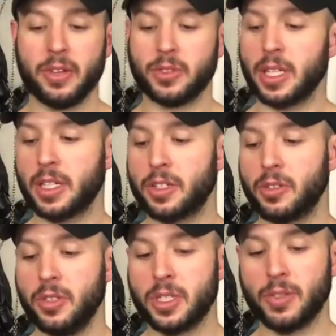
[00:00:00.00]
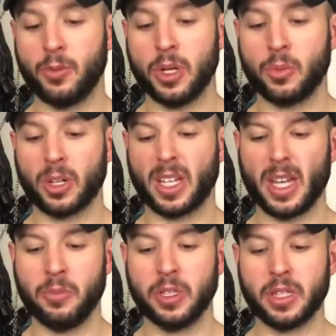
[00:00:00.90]
was the exclusive one where it
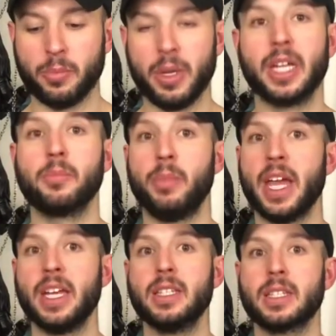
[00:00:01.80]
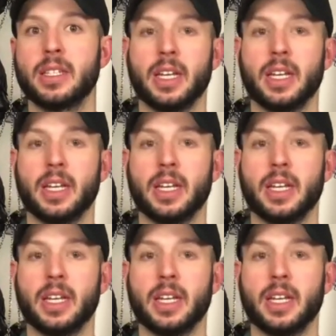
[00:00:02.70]
came with the big base,